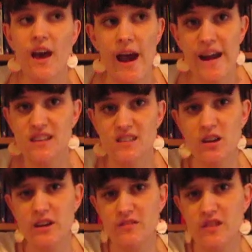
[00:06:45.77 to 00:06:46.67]
And it's
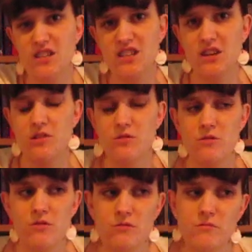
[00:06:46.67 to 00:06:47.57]
kind of continued
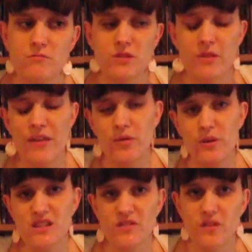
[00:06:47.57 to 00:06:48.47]
throughout the
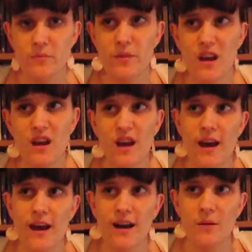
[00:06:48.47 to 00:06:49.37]
rest of
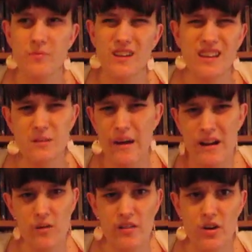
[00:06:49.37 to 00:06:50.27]
them, in the
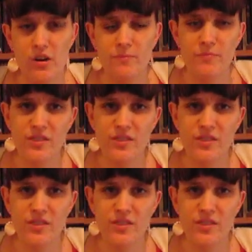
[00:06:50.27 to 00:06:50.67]
background though.